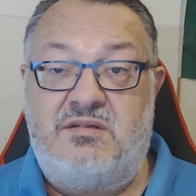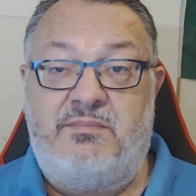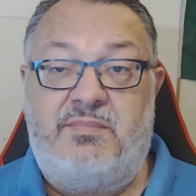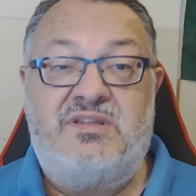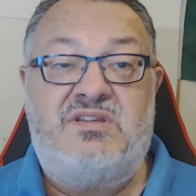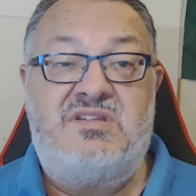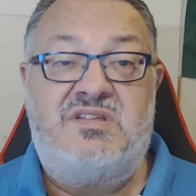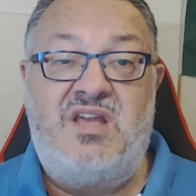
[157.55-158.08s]
but
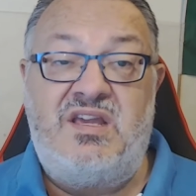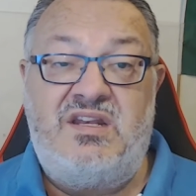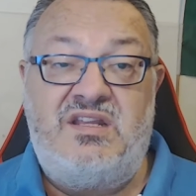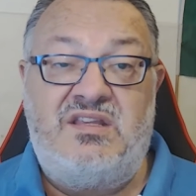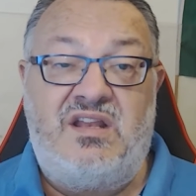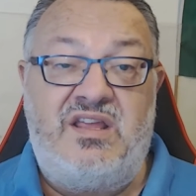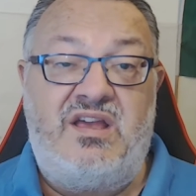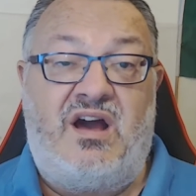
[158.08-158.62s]
to stay in
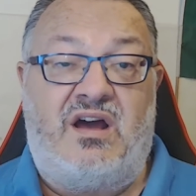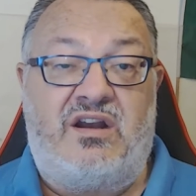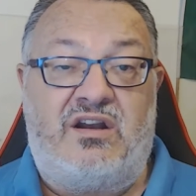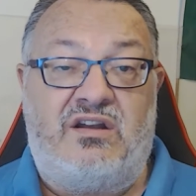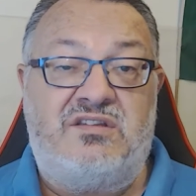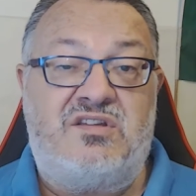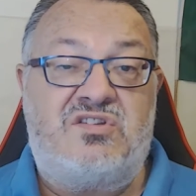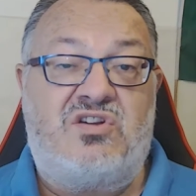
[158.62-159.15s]
Italy are not
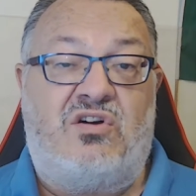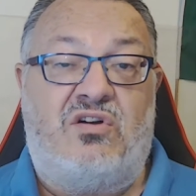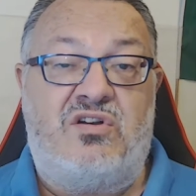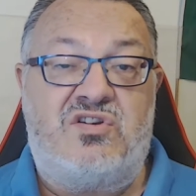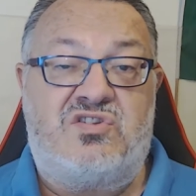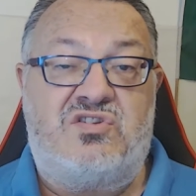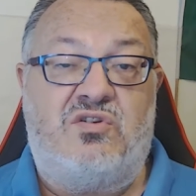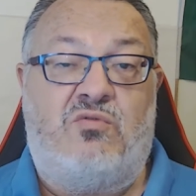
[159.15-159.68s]
the
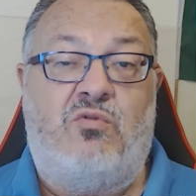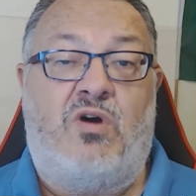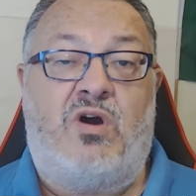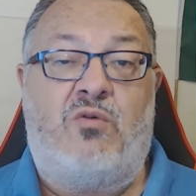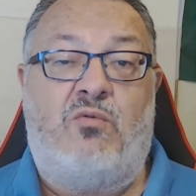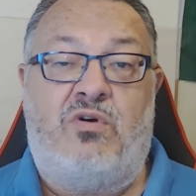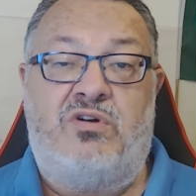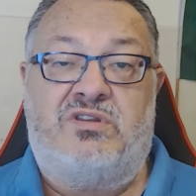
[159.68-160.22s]
scholars who are
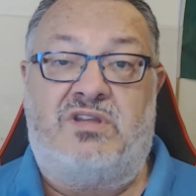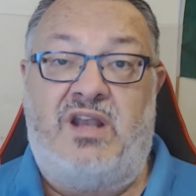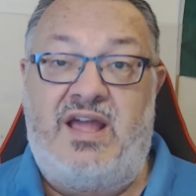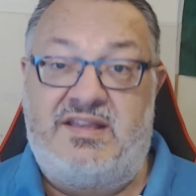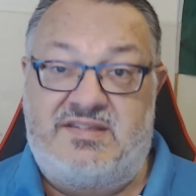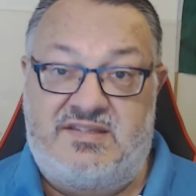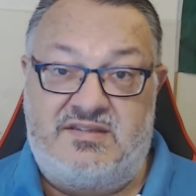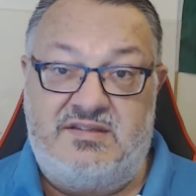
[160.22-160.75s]
worth less.